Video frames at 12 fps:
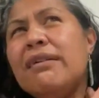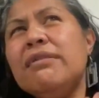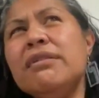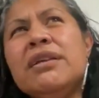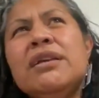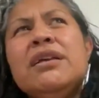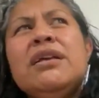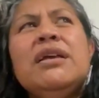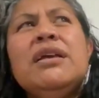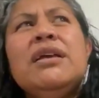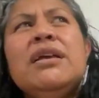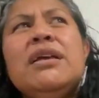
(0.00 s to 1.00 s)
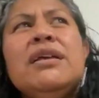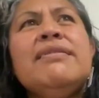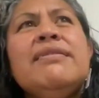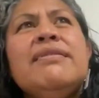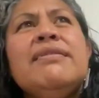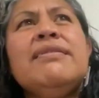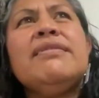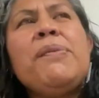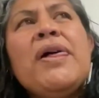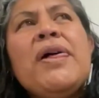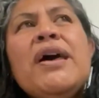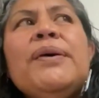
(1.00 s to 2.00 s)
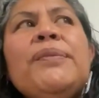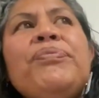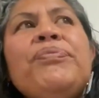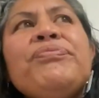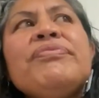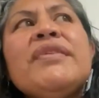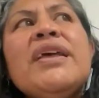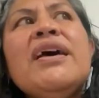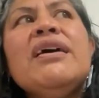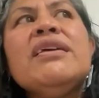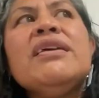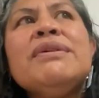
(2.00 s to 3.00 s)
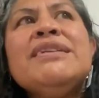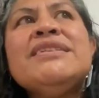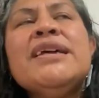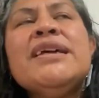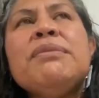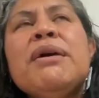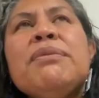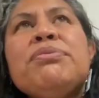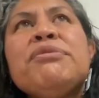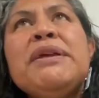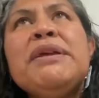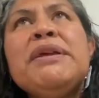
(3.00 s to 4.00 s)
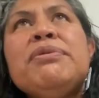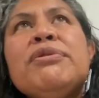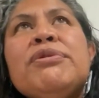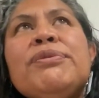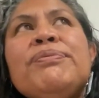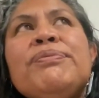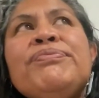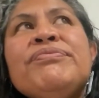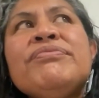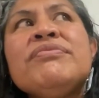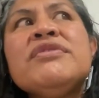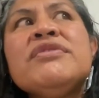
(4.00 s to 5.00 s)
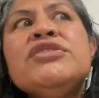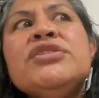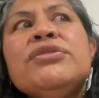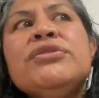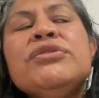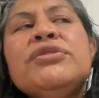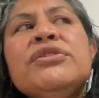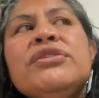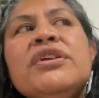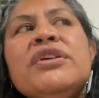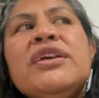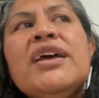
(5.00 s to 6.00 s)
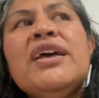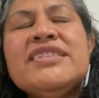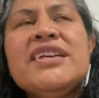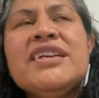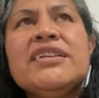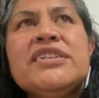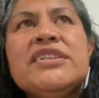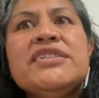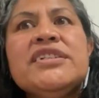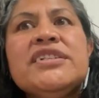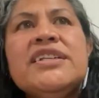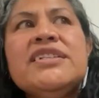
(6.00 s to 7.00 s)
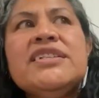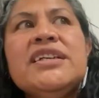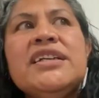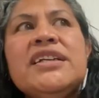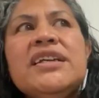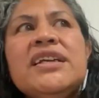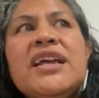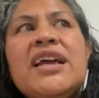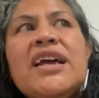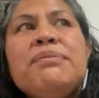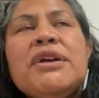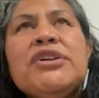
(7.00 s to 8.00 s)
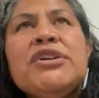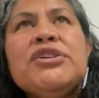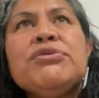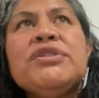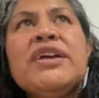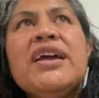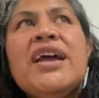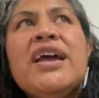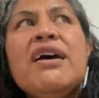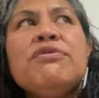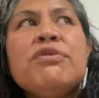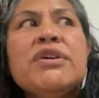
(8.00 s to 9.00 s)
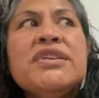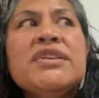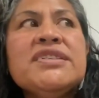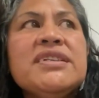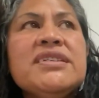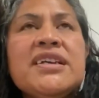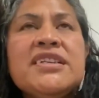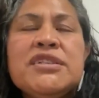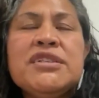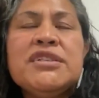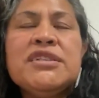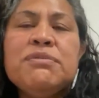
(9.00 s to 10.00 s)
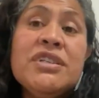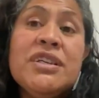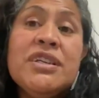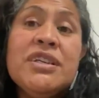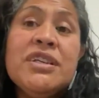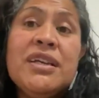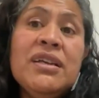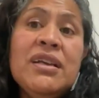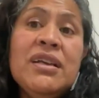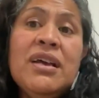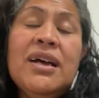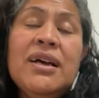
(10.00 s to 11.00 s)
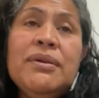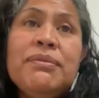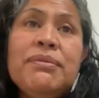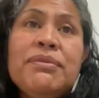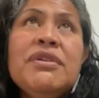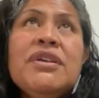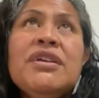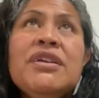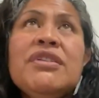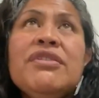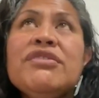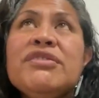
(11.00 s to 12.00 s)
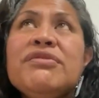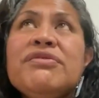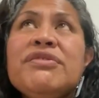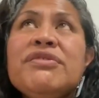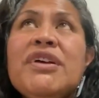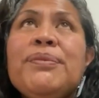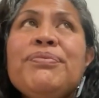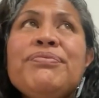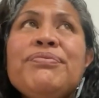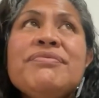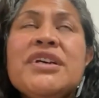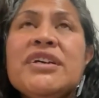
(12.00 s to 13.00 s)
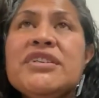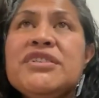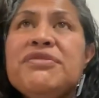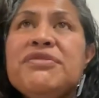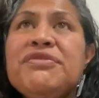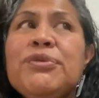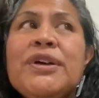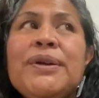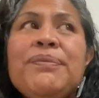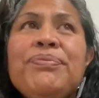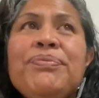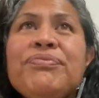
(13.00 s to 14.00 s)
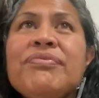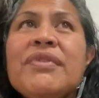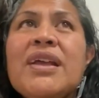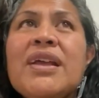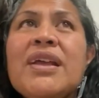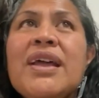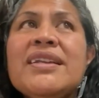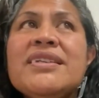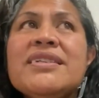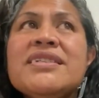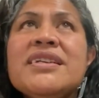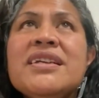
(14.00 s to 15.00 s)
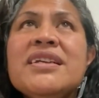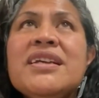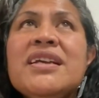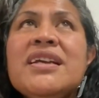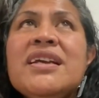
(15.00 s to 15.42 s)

right now is how can we team up with people to, as tangata tiriti, and make sure that our voices are supporting those of tangata whenua, and